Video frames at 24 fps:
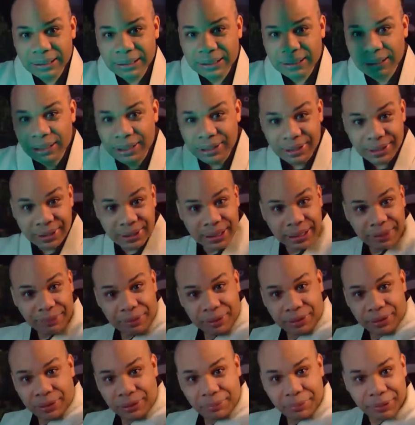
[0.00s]
because the saber
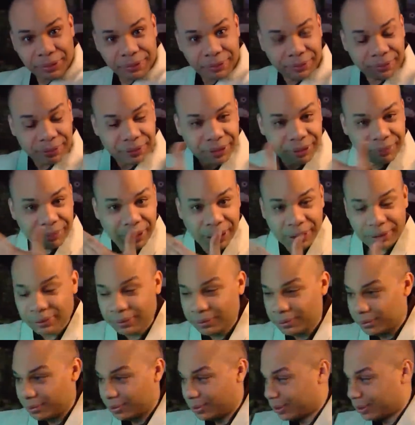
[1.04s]
could be flowing back too.